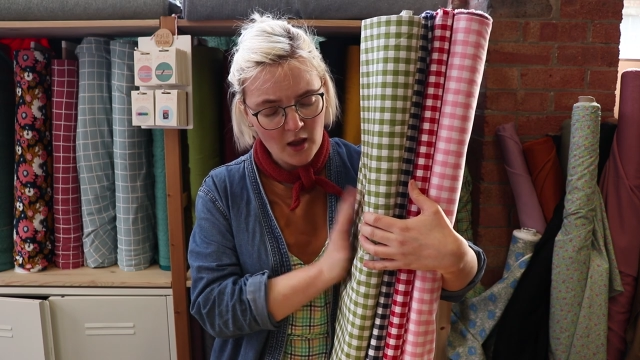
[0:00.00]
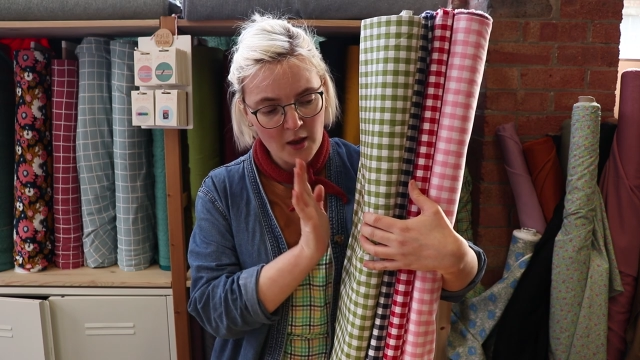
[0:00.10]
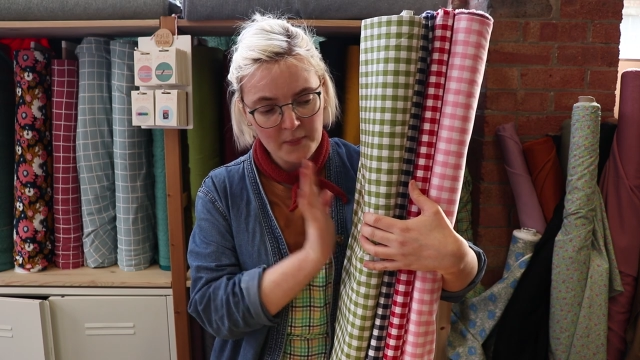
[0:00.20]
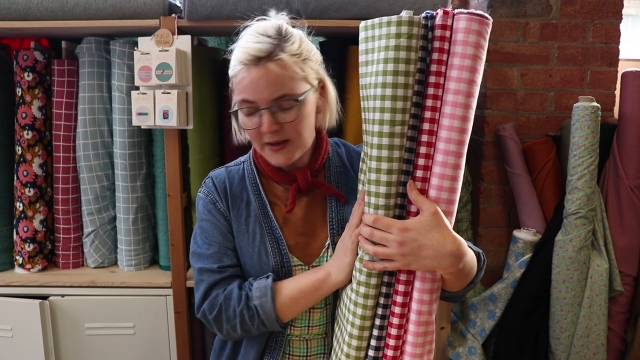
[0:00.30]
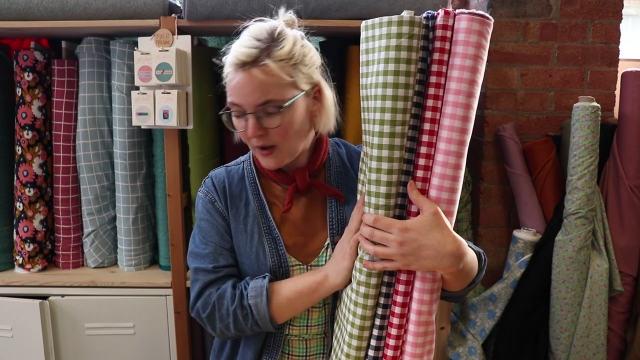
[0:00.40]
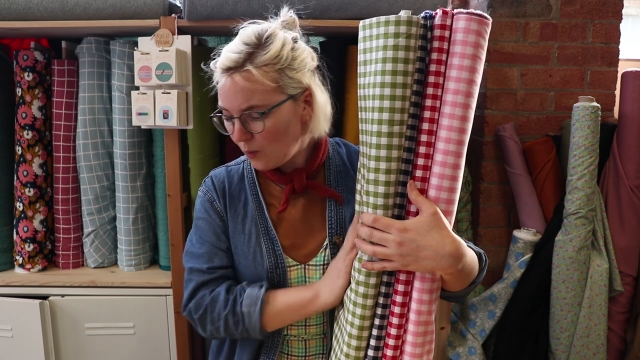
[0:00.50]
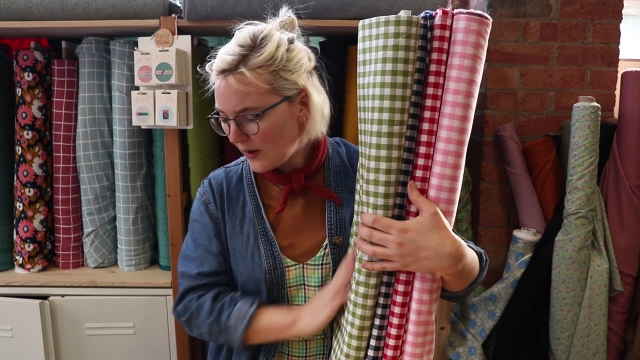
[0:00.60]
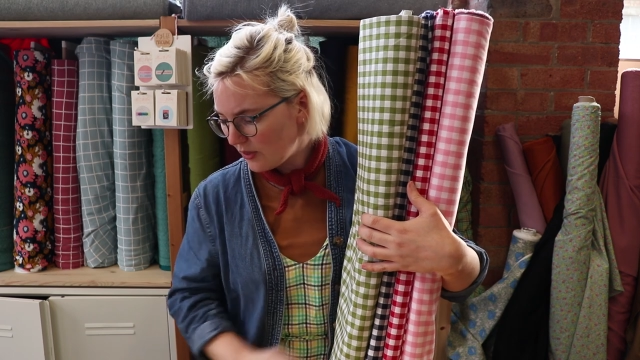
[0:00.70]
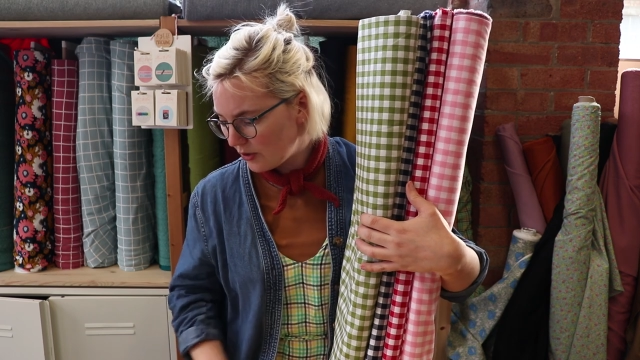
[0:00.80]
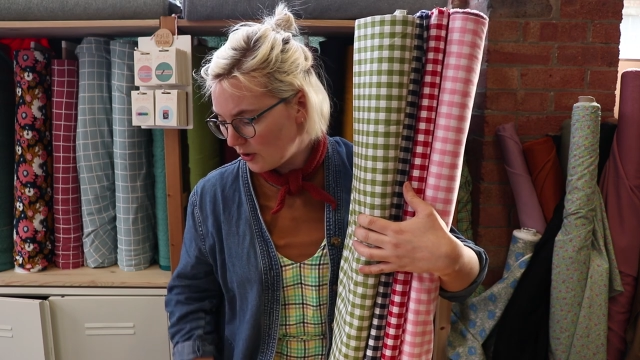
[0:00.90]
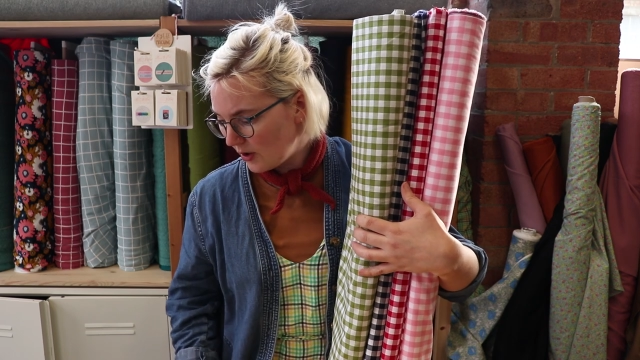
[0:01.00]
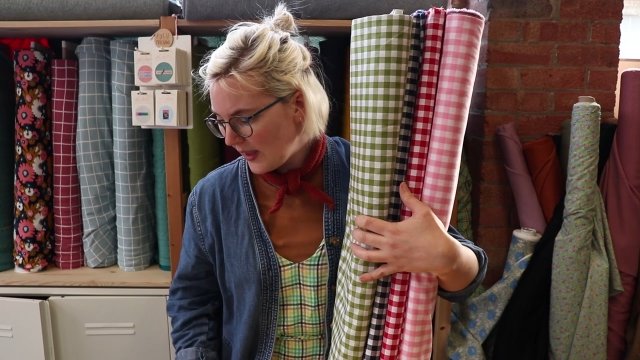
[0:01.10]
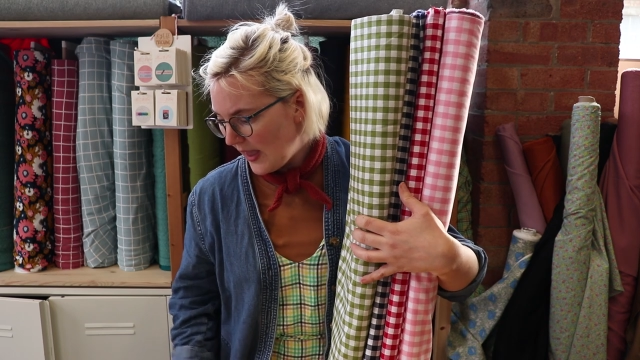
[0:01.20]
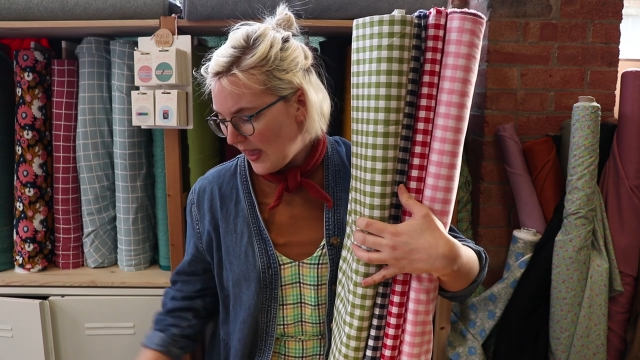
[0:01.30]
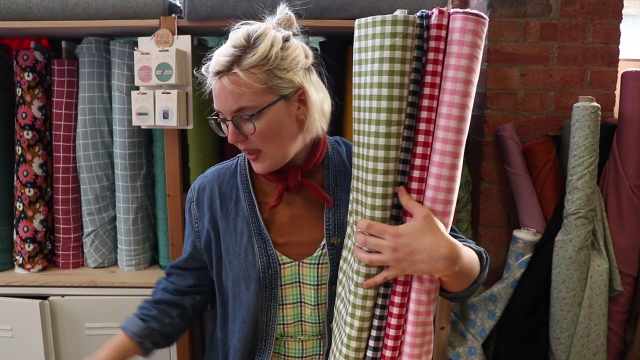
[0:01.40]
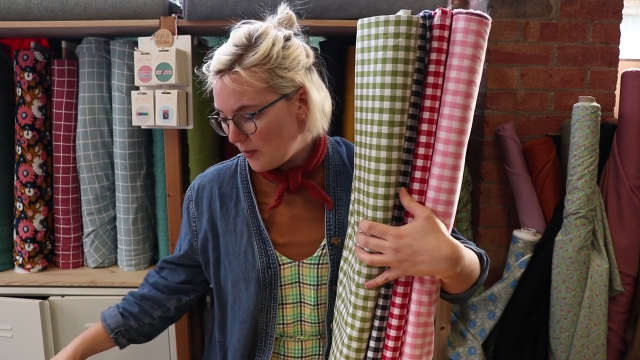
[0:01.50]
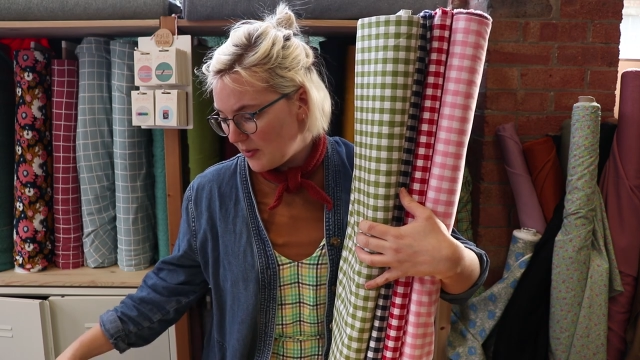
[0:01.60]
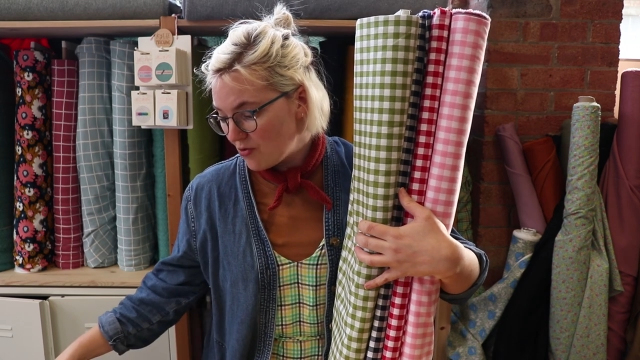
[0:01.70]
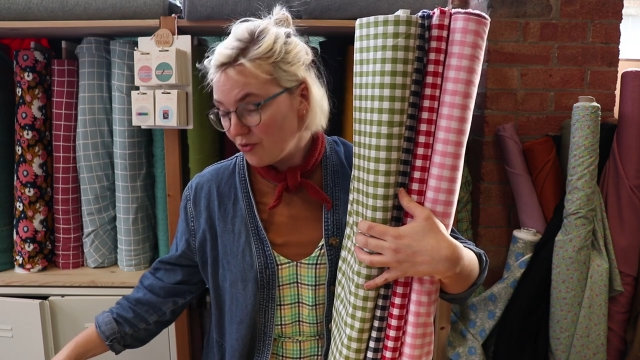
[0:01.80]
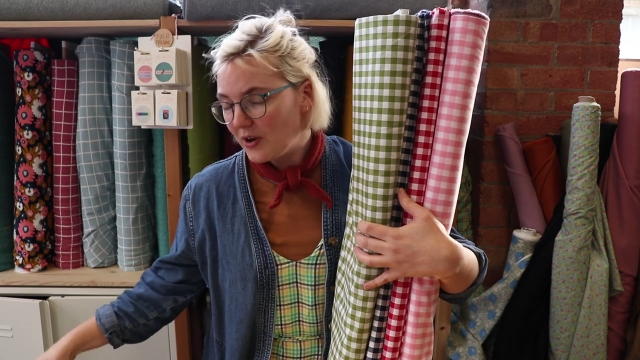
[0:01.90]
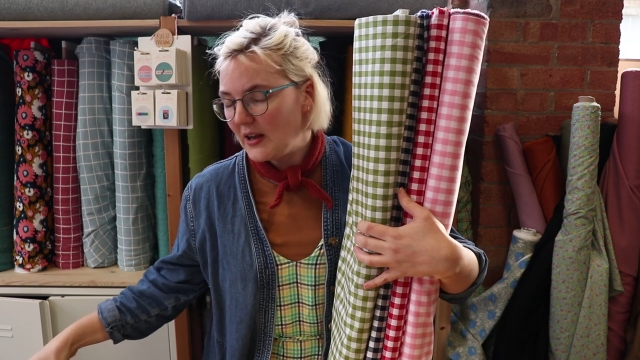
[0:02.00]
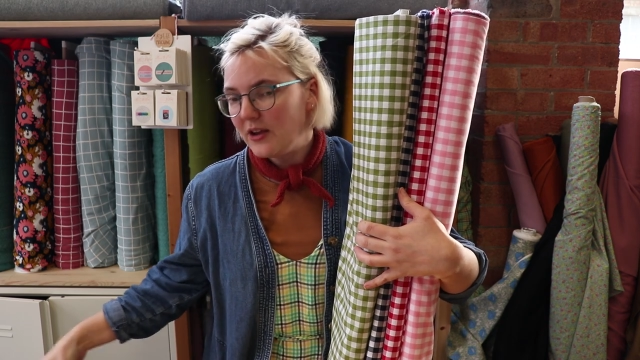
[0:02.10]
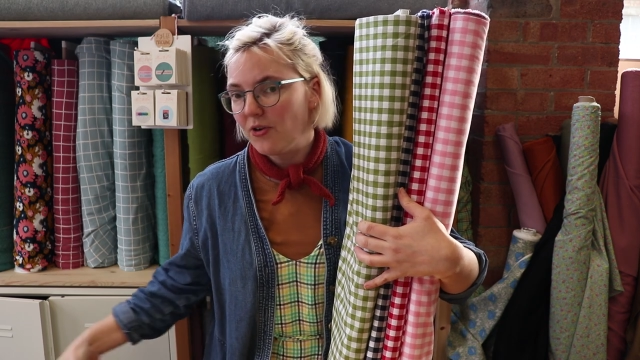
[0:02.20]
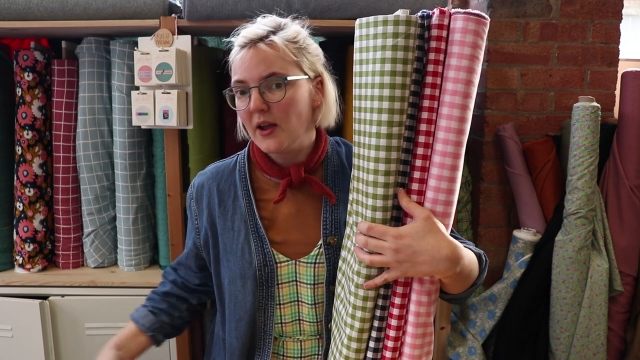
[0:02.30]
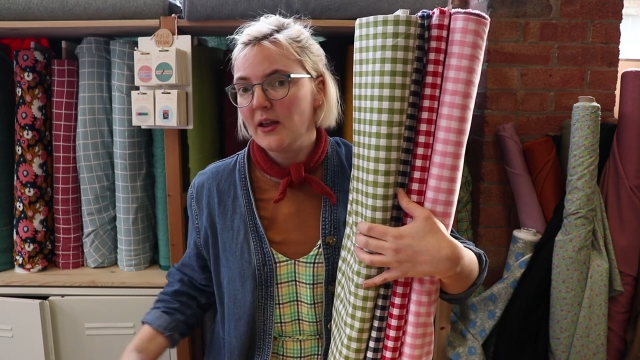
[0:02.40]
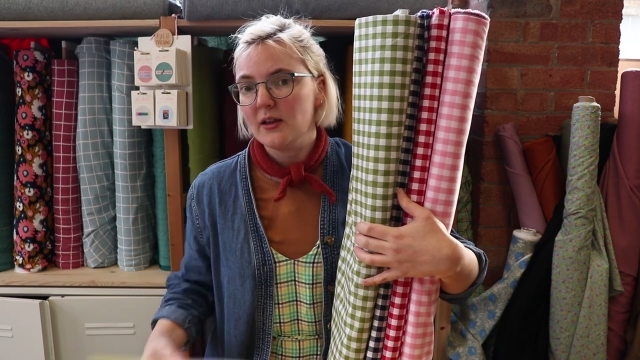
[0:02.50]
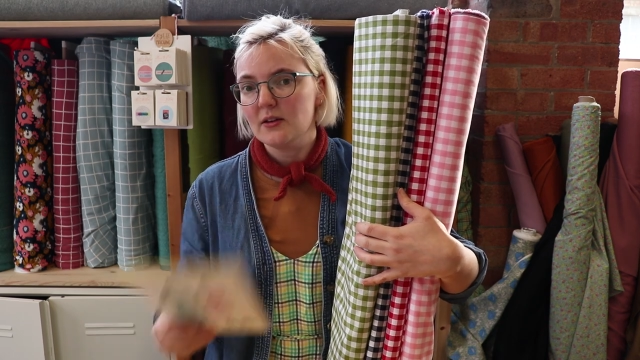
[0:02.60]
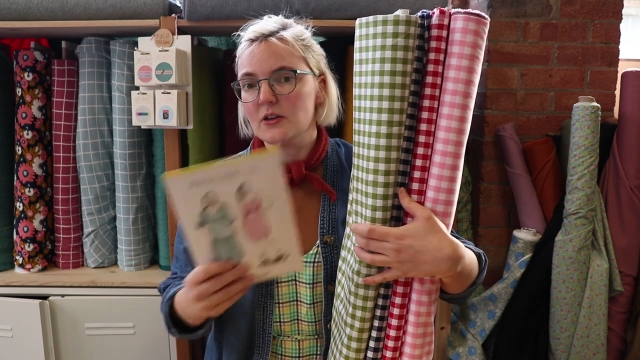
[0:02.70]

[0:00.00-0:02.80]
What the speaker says: Now we thought it'd be really great